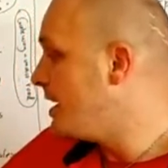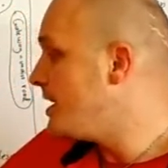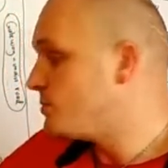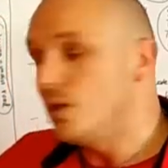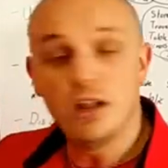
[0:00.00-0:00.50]
here
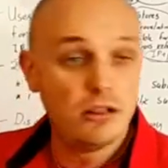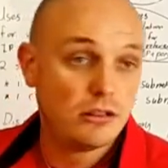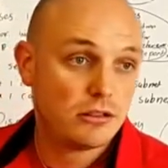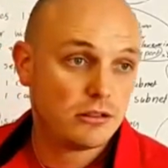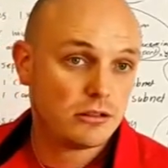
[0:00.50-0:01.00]
as well,
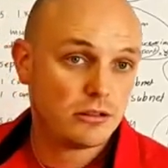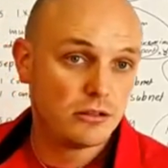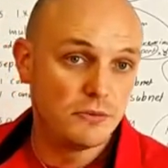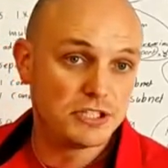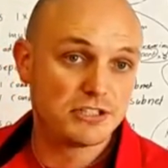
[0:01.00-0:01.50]

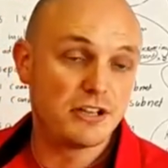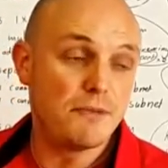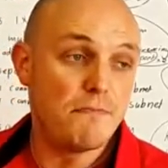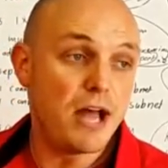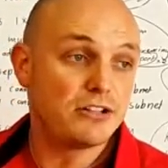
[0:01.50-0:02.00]
which is the
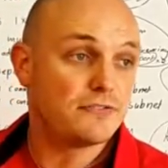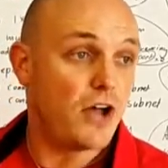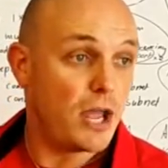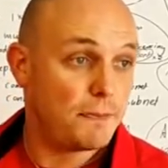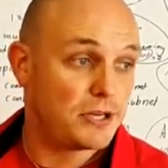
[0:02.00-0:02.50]
amount of
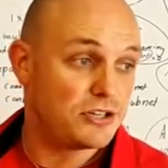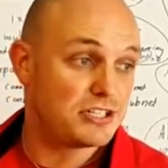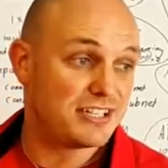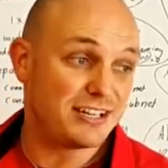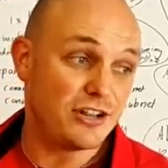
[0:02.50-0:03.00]
IP
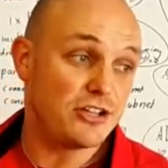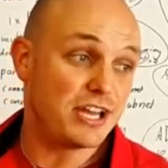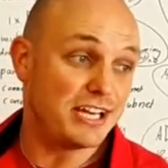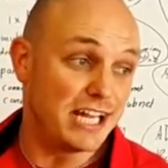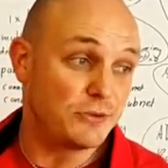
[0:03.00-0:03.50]
addresses that
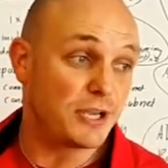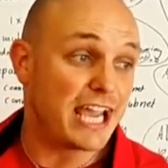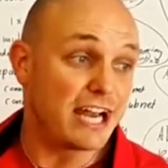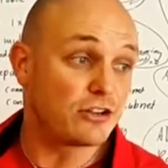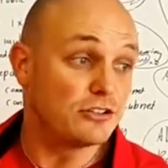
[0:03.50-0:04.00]
that network
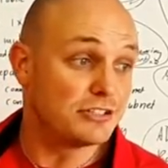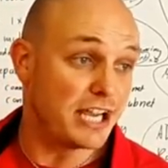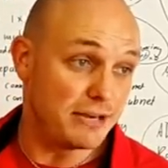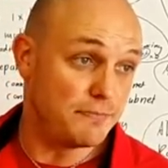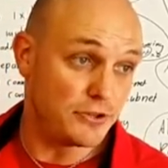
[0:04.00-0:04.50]
can
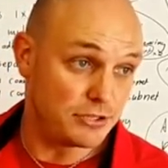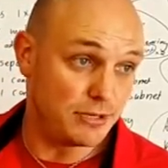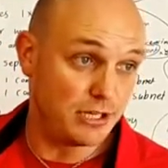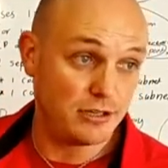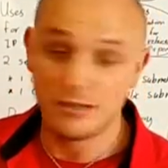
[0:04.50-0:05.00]
contain possibly.